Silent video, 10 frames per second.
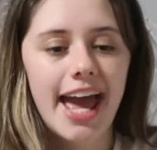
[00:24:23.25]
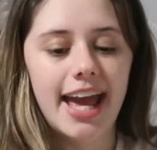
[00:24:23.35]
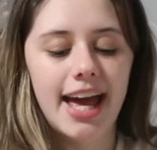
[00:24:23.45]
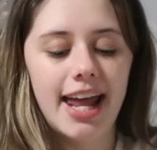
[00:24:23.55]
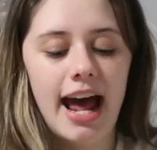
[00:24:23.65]

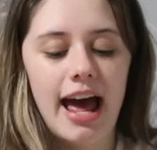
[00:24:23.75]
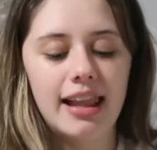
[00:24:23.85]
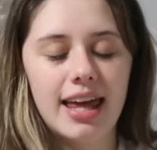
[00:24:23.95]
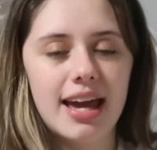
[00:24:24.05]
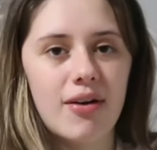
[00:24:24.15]
And
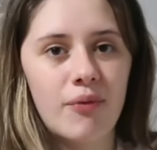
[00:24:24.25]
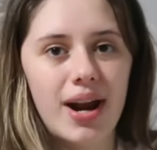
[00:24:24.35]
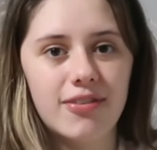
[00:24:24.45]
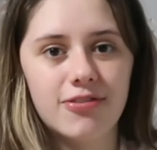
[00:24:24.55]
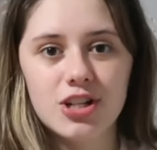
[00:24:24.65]
like when
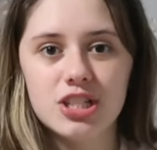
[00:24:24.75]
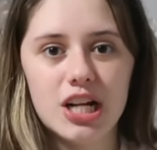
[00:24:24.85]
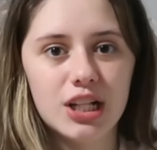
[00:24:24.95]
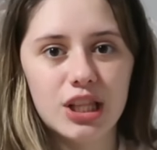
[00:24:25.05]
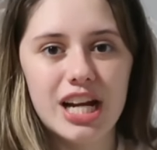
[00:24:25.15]
I first
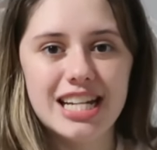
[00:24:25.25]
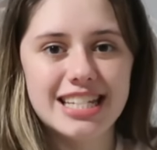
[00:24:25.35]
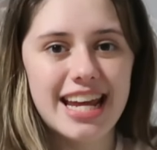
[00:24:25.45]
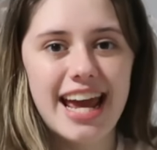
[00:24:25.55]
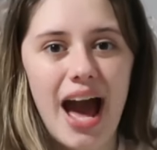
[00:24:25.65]
started learning
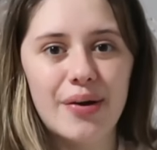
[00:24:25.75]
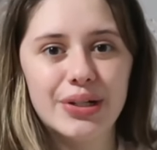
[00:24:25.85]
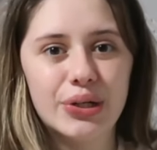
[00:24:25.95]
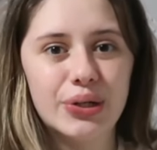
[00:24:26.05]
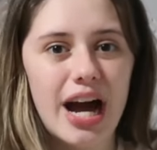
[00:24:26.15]
to skate, I
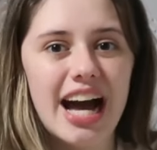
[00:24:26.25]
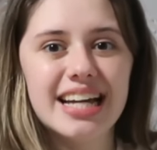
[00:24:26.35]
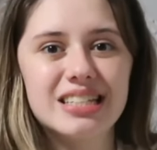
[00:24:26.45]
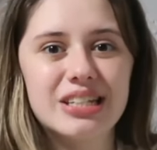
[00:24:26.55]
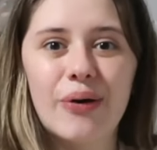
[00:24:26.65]
would
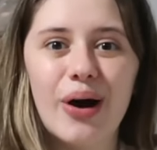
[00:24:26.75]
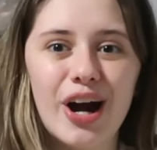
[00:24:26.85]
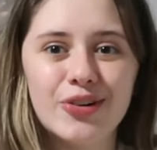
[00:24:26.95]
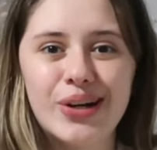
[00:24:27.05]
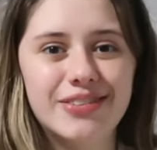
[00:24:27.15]
cry so
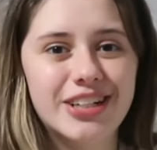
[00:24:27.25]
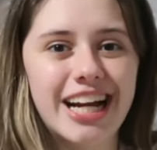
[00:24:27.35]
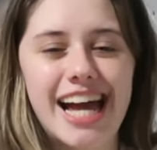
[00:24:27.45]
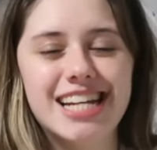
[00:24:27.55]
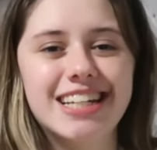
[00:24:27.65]
hard whenever
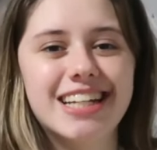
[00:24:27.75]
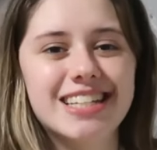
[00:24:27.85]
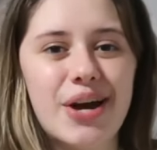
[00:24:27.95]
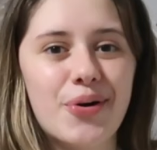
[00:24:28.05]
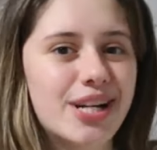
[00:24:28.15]
it ended
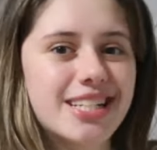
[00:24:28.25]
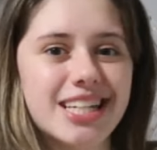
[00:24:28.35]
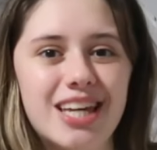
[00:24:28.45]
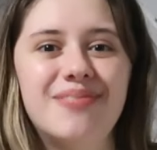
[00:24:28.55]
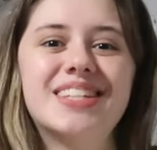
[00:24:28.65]
because I wanted to
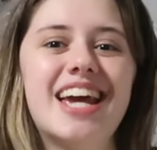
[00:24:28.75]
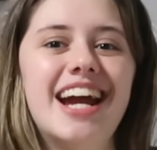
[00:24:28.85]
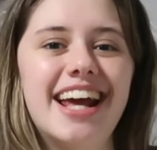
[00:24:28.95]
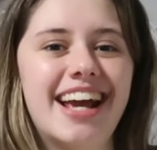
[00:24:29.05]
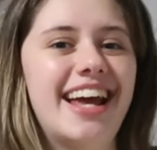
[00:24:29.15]
keep
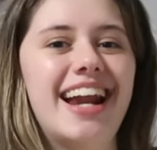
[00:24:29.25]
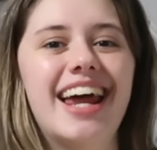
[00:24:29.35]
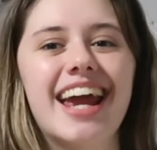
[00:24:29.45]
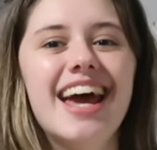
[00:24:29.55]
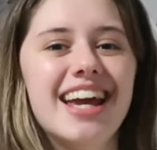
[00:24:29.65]
skating. And
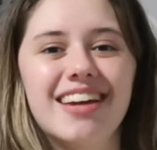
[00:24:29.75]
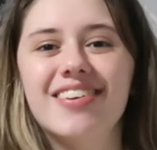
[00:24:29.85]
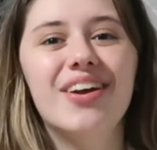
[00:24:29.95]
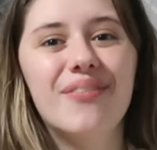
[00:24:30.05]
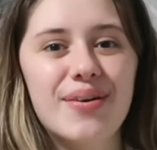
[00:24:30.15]
like
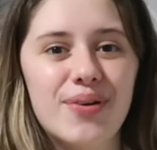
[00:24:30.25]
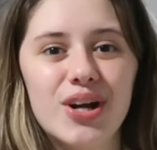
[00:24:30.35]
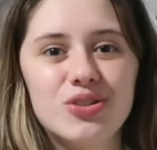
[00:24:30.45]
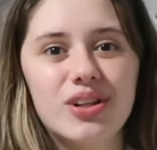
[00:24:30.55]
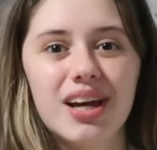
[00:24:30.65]
even though my
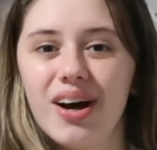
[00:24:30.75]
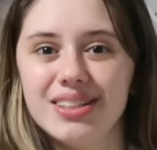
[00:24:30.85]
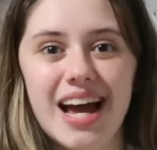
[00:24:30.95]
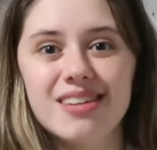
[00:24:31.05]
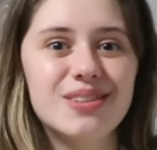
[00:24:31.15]
parents were like,
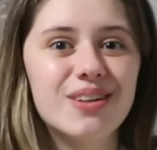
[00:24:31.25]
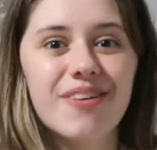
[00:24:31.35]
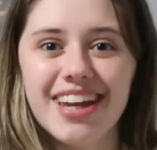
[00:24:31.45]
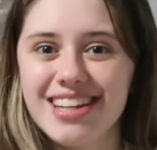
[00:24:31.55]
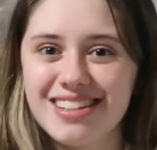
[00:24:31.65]
"Jasmine, the
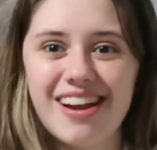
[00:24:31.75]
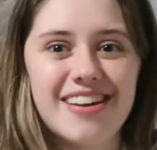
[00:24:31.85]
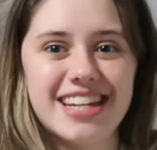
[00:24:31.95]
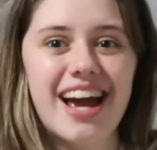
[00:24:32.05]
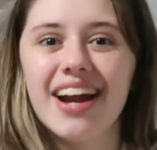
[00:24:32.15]
rink is
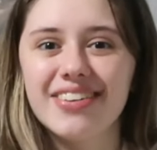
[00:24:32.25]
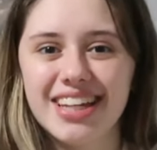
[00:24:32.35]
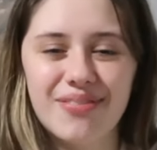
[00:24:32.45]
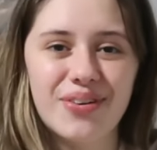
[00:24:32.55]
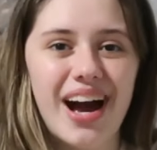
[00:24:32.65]
closing," I would
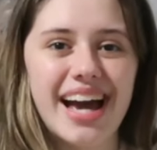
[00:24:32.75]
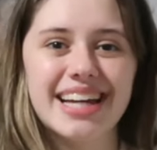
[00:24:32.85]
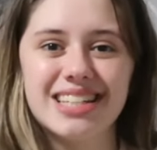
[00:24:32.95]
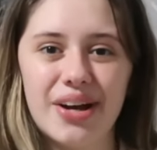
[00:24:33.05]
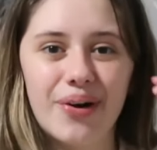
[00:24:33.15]
keep crying
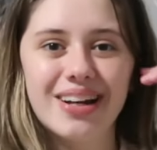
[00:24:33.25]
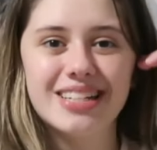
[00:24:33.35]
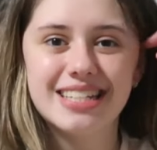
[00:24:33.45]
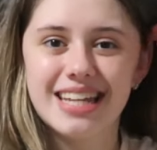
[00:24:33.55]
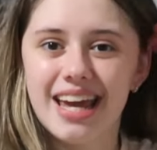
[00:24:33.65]
because I wanted
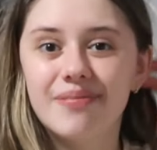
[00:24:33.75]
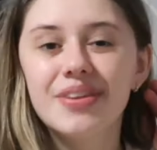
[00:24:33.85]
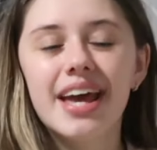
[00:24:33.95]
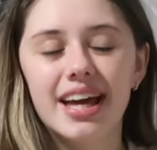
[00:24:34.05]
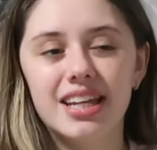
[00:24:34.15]
to skate.
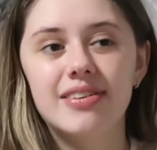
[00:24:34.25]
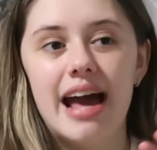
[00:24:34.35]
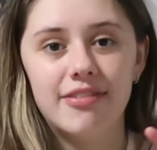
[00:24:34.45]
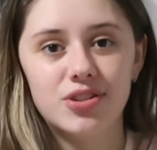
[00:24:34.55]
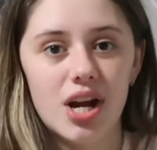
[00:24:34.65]
And even
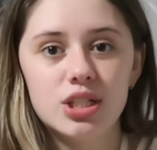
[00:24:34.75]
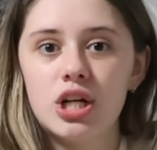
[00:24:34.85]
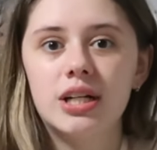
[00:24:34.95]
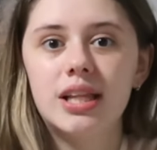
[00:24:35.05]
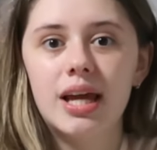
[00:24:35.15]
after I
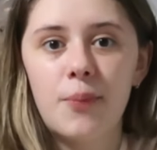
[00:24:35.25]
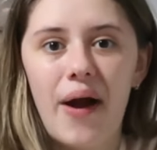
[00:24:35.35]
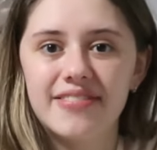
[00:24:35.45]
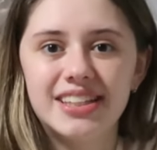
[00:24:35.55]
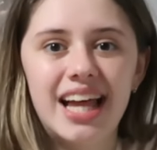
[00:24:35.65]
started like
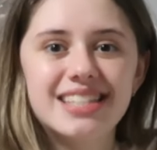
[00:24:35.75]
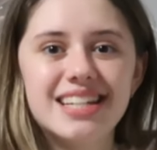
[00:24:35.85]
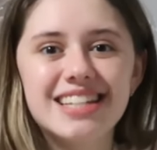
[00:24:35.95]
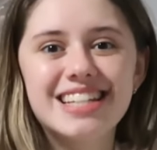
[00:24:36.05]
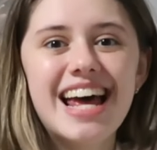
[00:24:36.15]
private
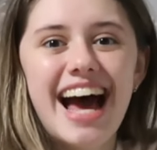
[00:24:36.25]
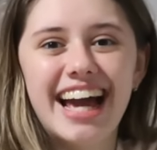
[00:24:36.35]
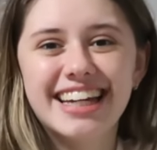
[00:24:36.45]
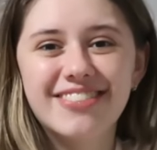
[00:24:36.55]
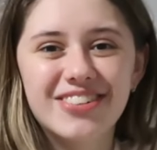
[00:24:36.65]
lessons,
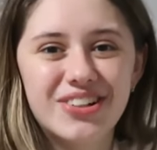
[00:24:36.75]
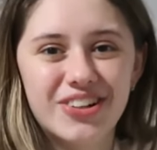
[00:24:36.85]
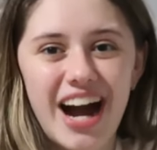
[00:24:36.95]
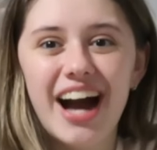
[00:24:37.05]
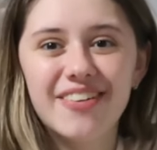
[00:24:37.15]
I would
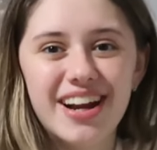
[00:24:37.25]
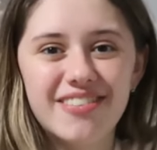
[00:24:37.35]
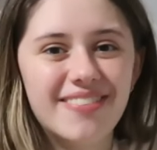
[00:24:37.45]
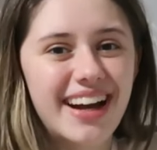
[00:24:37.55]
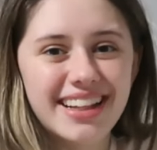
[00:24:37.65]
cry
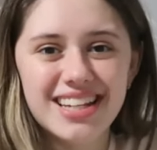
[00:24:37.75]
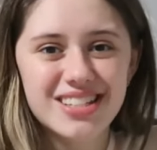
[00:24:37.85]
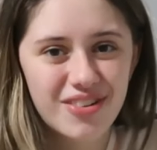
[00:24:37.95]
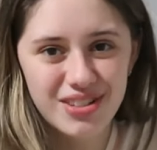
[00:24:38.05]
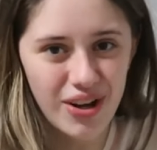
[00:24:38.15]
whenever my
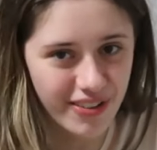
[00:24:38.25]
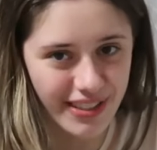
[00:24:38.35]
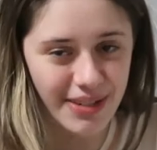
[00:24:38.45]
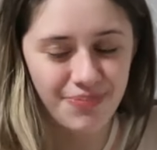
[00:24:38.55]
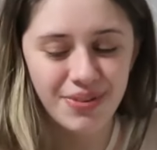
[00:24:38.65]
lesson was
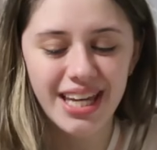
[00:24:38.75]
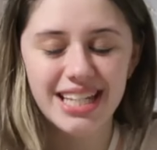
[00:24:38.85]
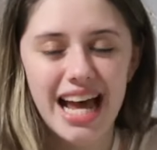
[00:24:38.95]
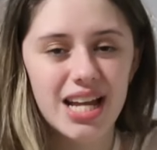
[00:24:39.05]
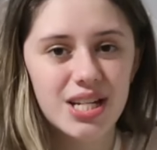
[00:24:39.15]
over
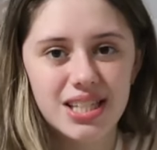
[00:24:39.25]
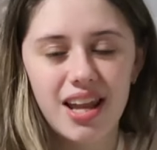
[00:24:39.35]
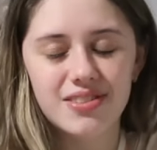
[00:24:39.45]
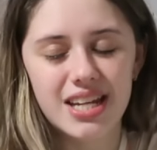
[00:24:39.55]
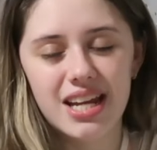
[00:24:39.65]
because I just
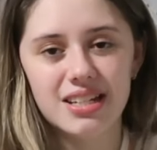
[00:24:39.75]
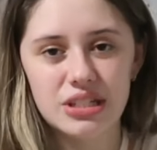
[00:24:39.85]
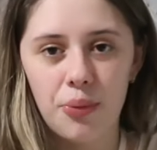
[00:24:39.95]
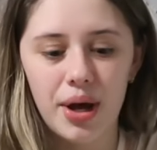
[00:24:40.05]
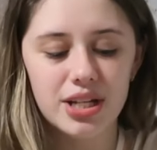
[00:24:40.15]
love skating
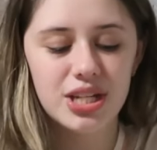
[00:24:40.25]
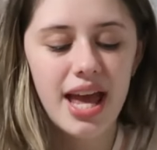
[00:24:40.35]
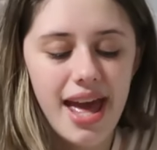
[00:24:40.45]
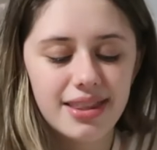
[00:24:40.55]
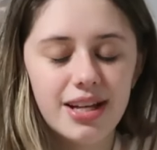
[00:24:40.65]
so much.
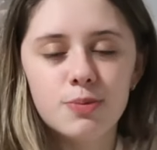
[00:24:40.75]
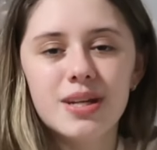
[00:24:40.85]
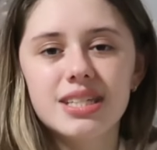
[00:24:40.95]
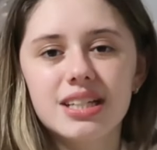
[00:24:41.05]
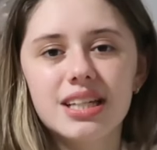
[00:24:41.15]
And that's
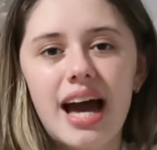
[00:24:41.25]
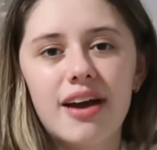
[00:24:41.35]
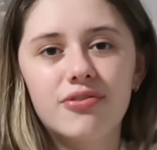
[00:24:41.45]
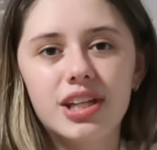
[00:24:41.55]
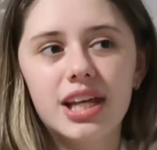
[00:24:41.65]
basically
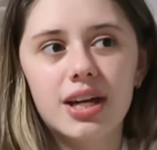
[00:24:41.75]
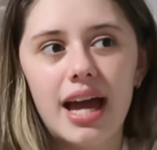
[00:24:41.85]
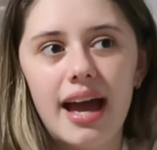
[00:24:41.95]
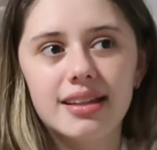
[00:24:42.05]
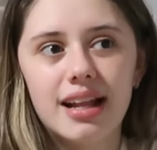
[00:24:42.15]
I feel like
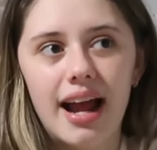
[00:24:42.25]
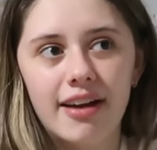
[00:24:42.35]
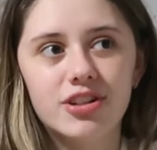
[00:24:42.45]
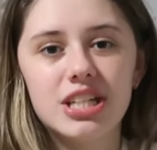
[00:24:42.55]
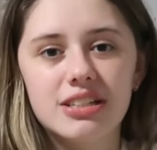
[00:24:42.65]

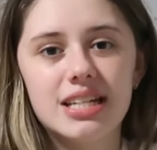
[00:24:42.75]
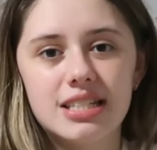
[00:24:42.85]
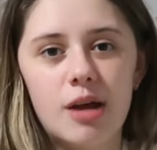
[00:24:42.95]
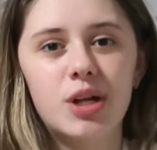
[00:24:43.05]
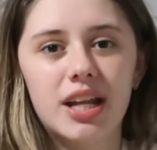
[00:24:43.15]
ever since I
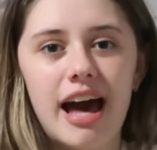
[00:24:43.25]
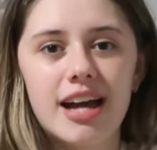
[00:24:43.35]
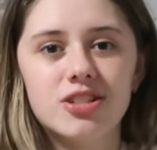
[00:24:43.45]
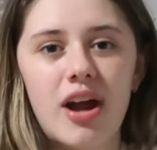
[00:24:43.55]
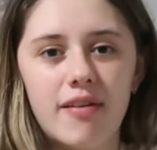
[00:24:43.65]
stepped on the
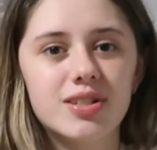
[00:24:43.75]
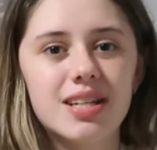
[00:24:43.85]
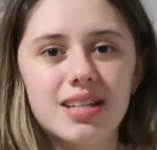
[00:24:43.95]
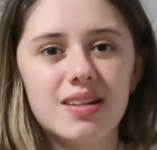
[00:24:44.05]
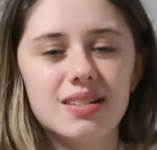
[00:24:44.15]
ice or ever
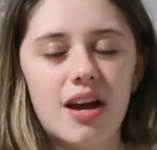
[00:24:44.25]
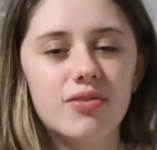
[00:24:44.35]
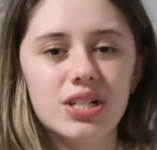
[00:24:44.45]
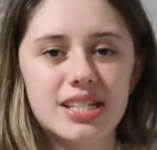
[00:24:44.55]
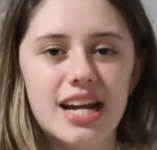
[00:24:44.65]
since I
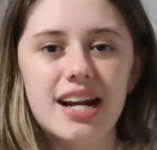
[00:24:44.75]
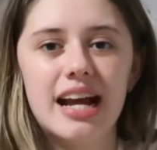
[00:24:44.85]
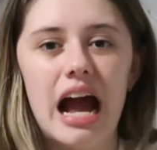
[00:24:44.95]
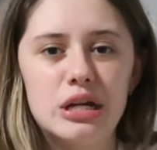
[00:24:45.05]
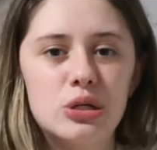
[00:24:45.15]
discovered
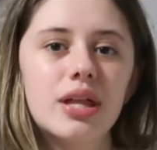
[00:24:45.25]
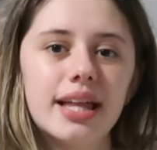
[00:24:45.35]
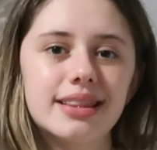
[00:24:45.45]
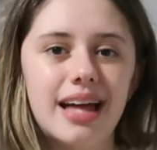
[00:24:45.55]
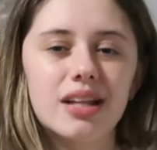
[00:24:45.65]
skating, I knew
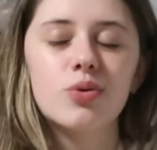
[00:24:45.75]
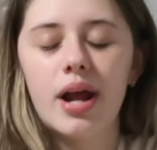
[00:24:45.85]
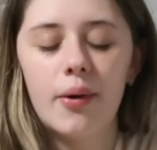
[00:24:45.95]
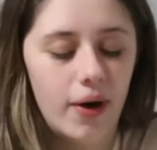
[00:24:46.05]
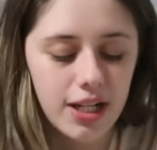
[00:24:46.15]
that that's what
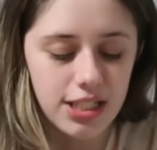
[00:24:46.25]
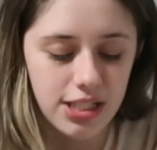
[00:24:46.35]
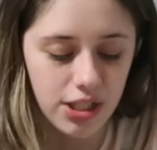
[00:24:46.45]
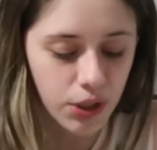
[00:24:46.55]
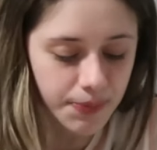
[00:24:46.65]
I wanted to
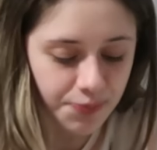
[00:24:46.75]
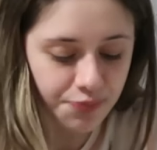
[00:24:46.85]
do.